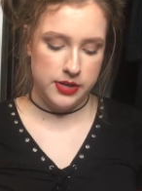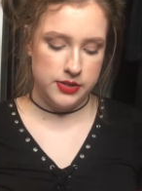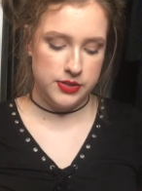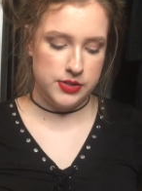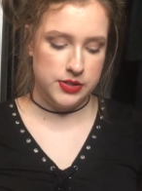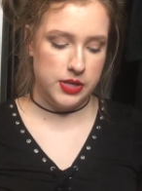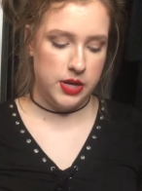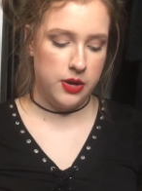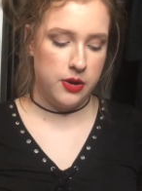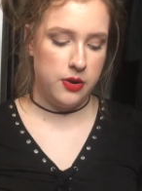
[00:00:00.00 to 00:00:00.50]

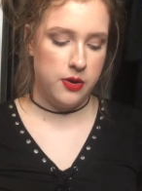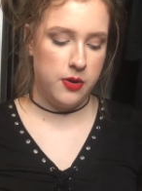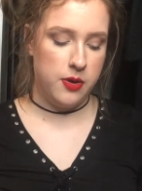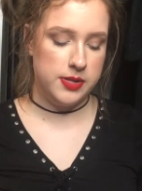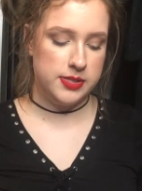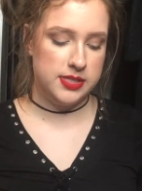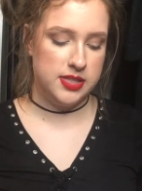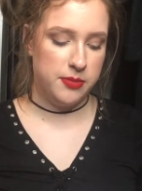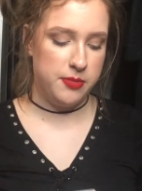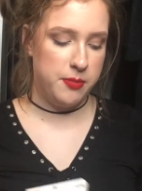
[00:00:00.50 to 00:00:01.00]
So
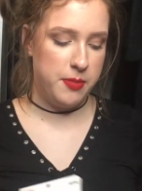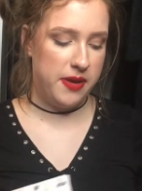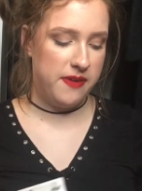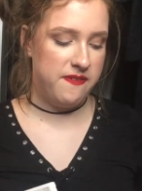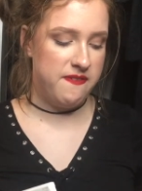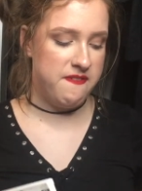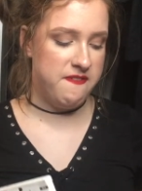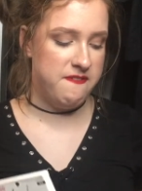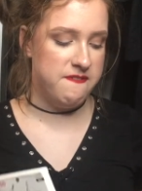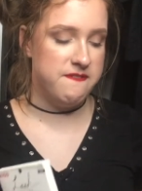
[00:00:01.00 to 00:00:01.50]
some of my
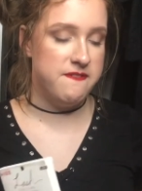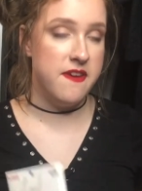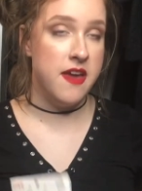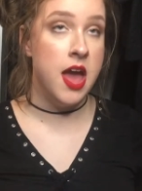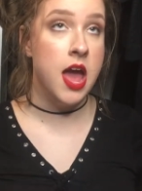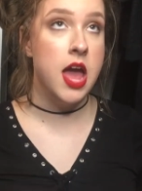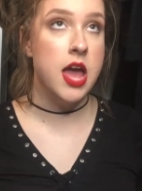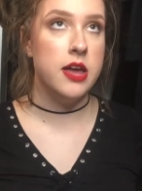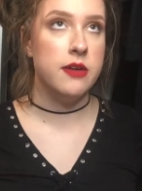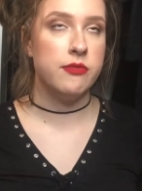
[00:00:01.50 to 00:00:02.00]

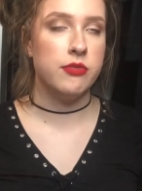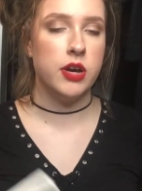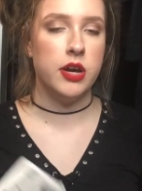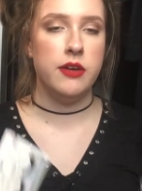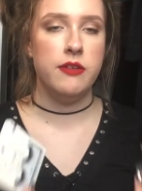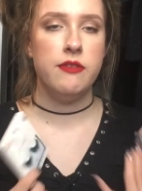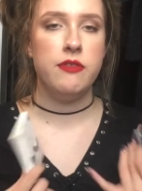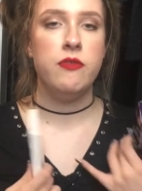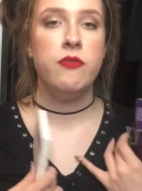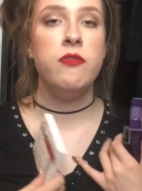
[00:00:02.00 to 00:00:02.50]

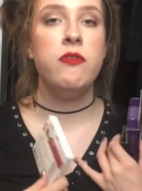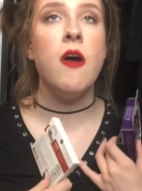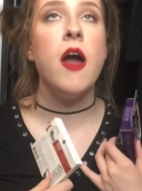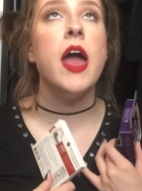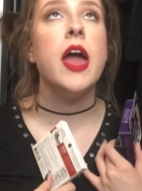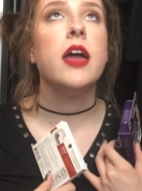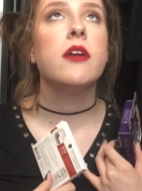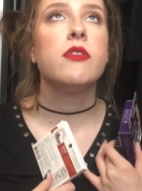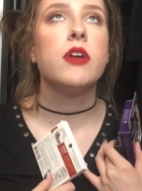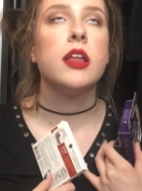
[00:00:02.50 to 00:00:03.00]
favorite,
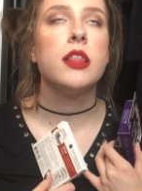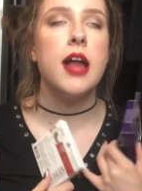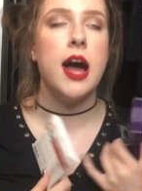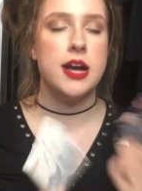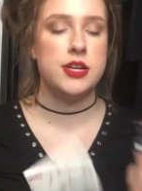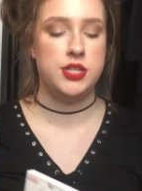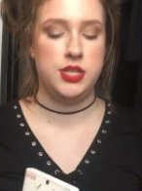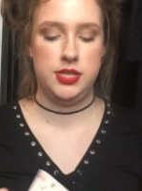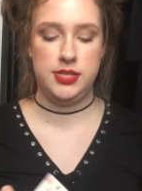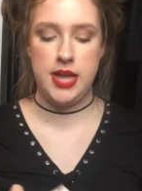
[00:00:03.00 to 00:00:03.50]
favorite
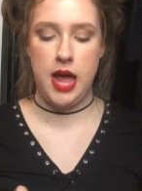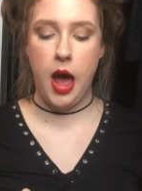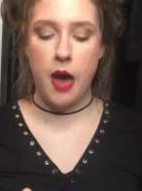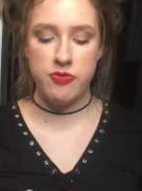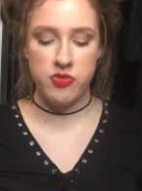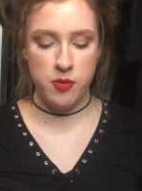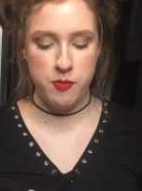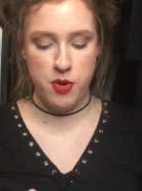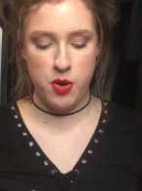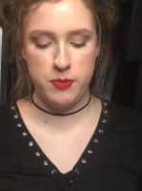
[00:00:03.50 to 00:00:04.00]
lashes
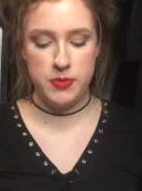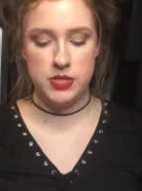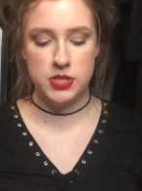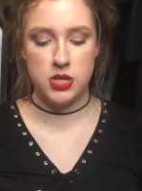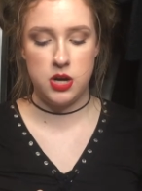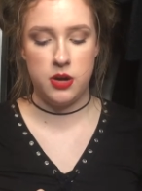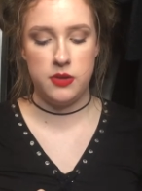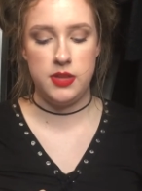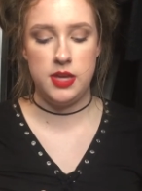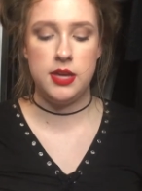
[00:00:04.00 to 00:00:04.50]
at the moment
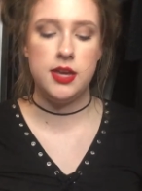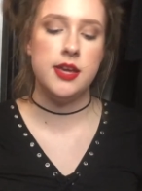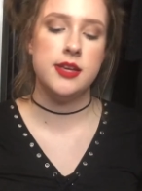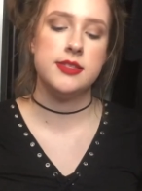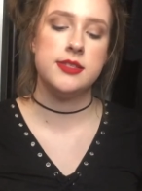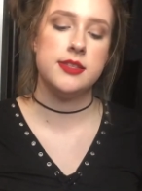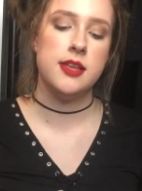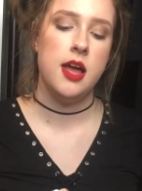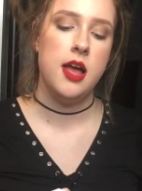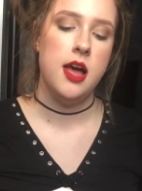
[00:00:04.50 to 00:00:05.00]
are the
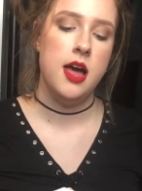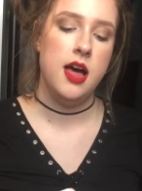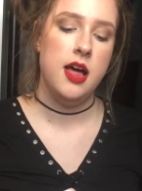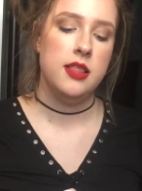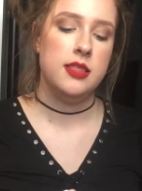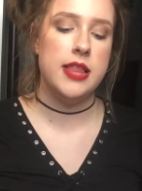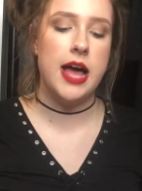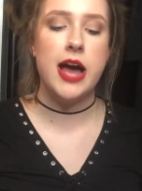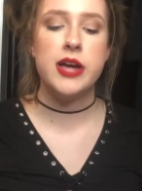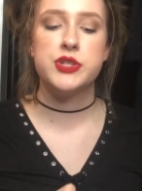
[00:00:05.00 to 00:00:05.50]
Kiss
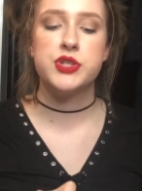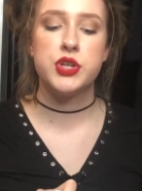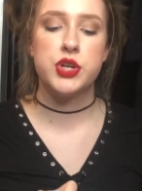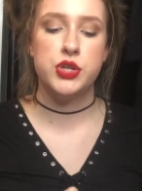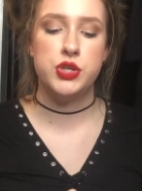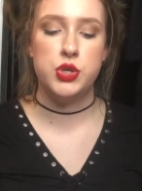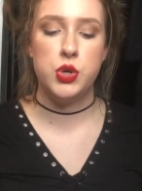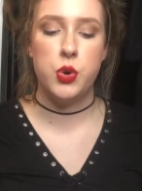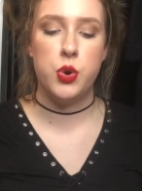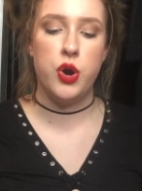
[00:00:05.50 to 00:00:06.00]
Lash
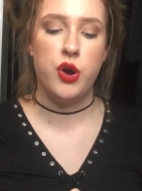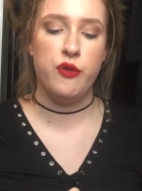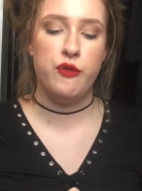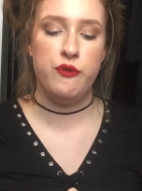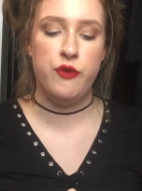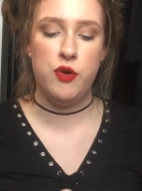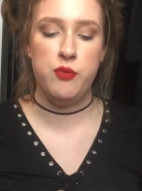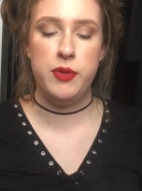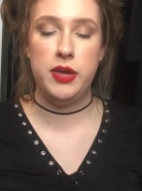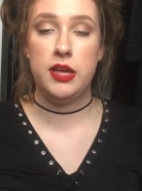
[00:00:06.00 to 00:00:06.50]
Couture
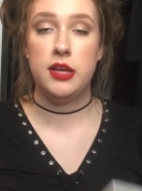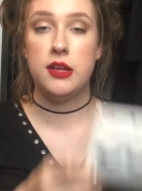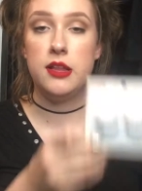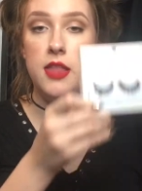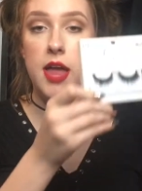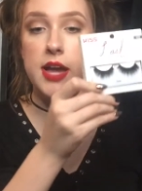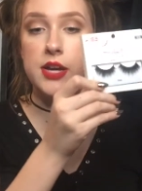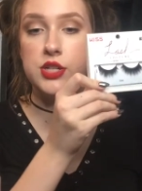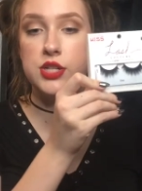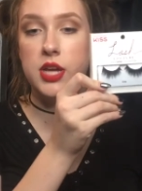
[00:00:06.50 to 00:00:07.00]
Faux Mink
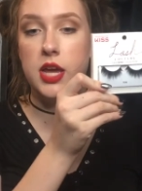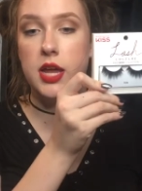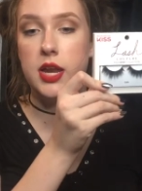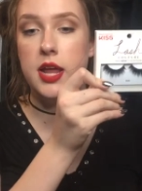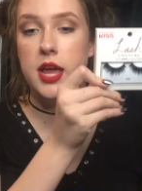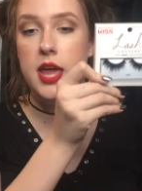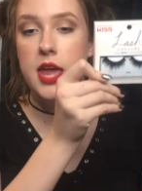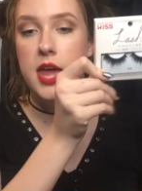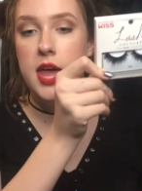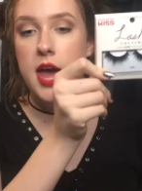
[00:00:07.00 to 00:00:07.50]

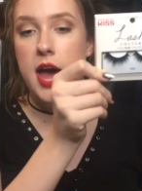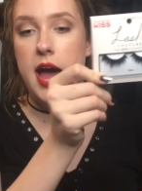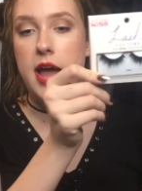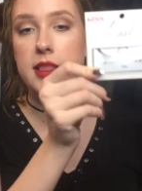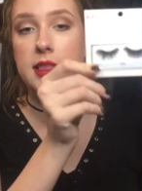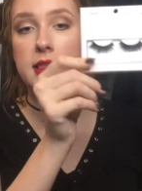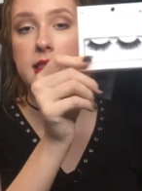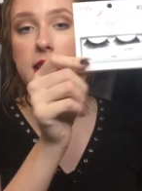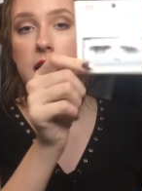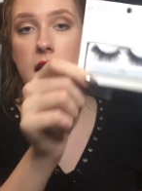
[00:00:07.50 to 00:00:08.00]
Collection. I
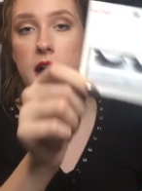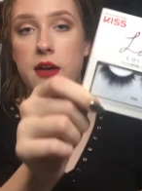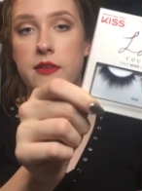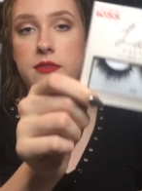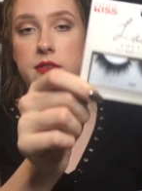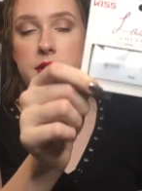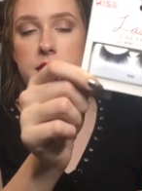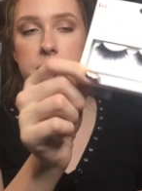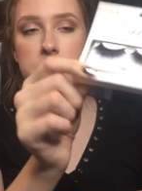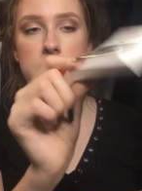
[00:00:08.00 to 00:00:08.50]

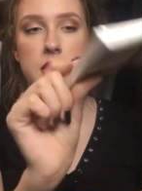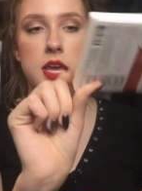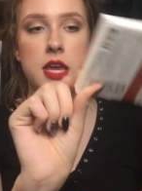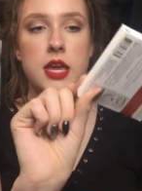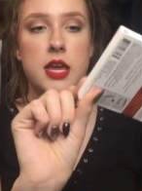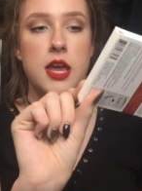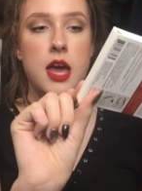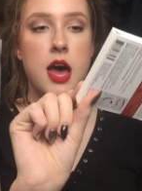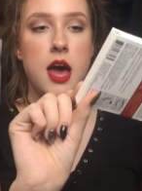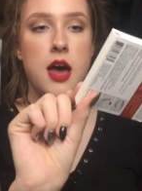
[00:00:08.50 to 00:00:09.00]
love
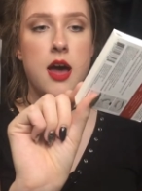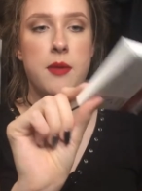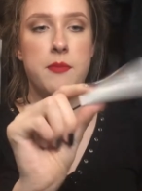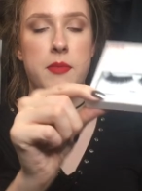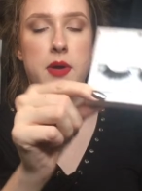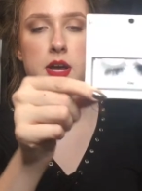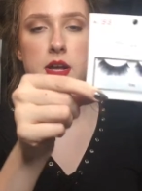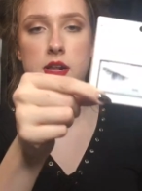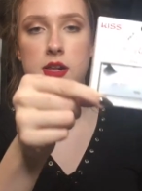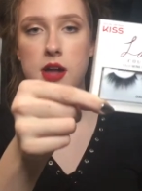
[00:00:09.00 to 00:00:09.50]
the
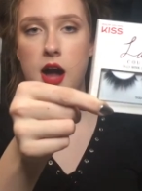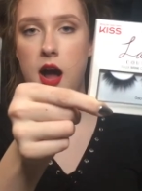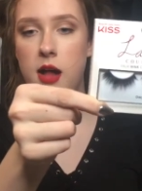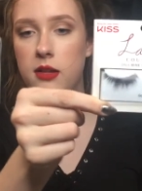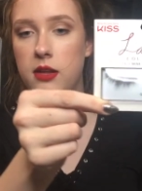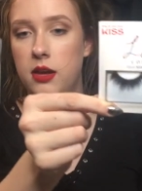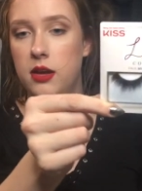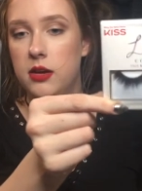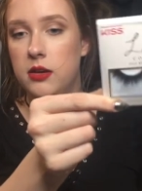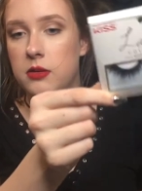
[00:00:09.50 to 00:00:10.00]
um,
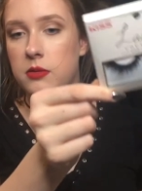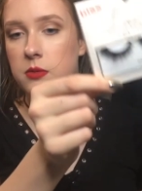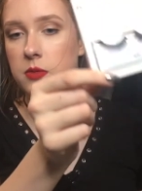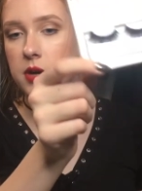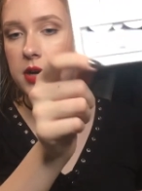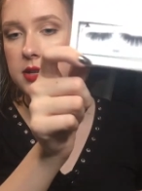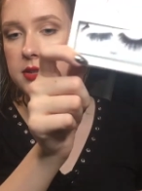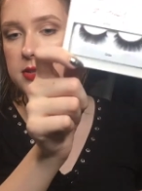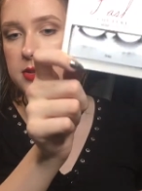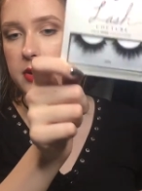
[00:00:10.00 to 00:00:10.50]
Gala
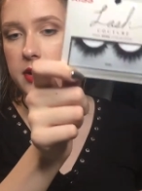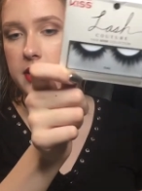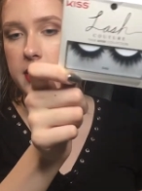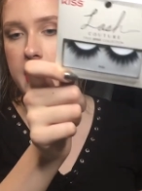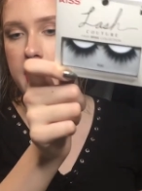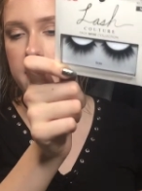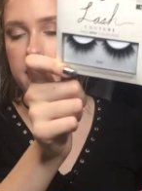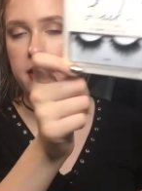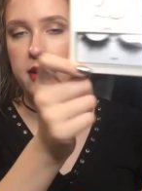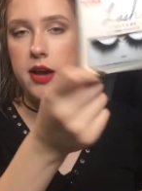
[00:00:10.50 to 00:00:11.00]
ones, or
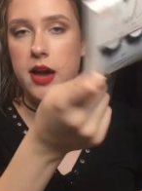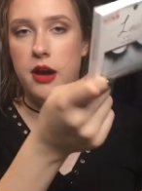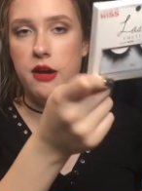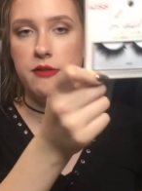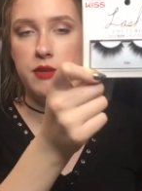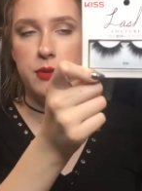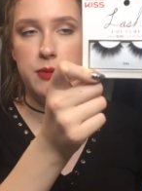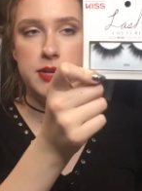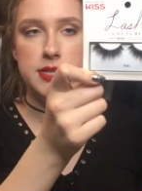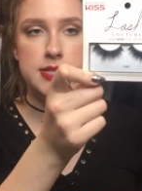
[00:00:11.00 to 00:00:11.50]
Gala,
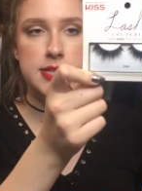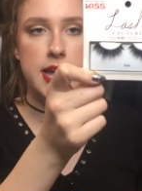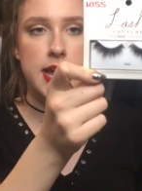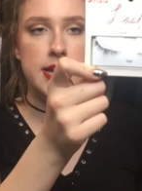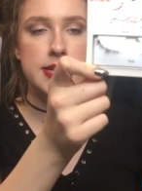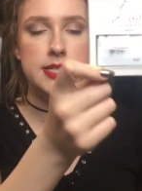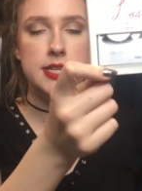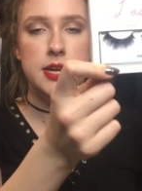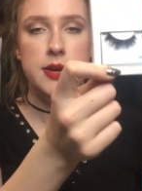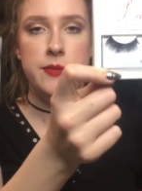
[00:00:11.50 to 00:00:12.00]
however you want to say
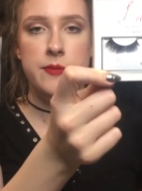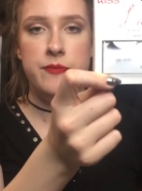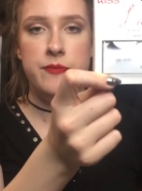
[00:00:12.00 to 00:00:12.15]
it.